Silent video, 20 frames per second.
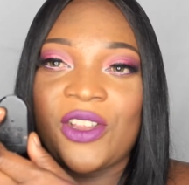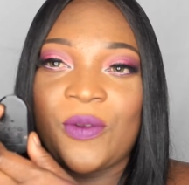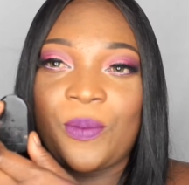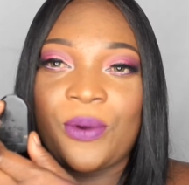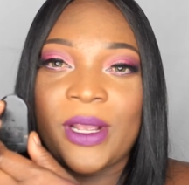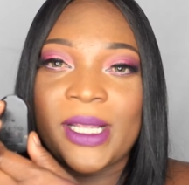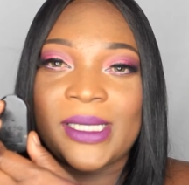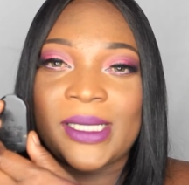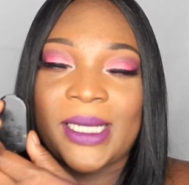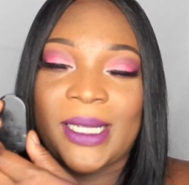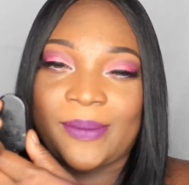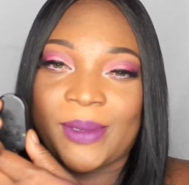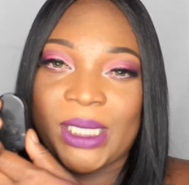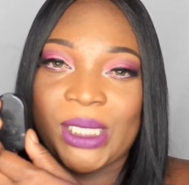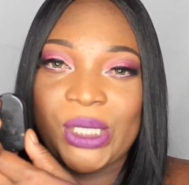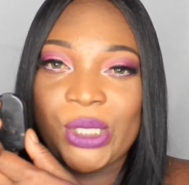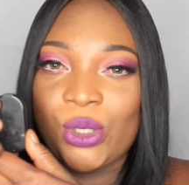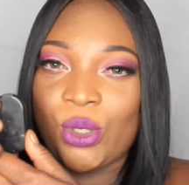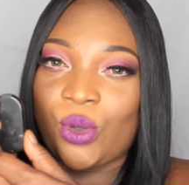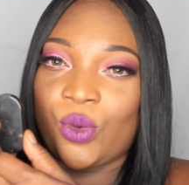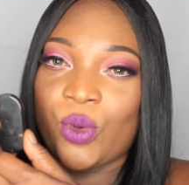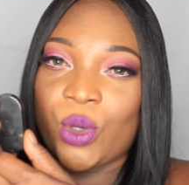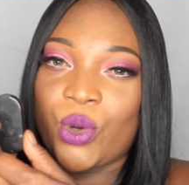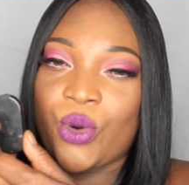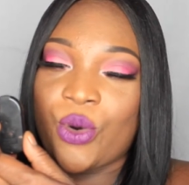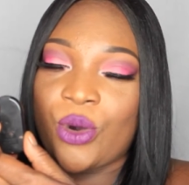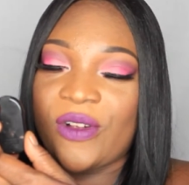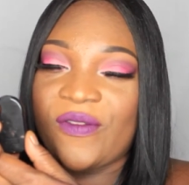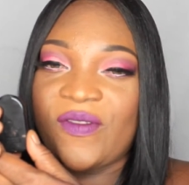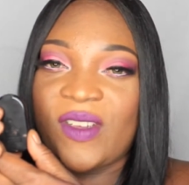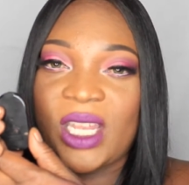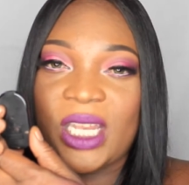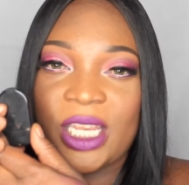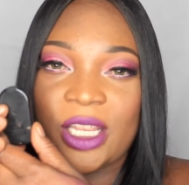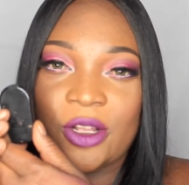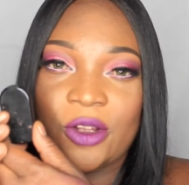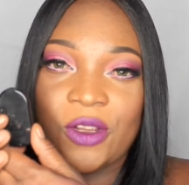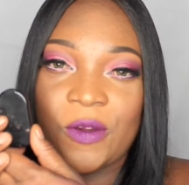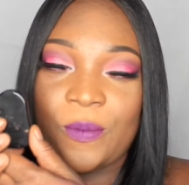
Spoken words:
You press it up to 2 to record video.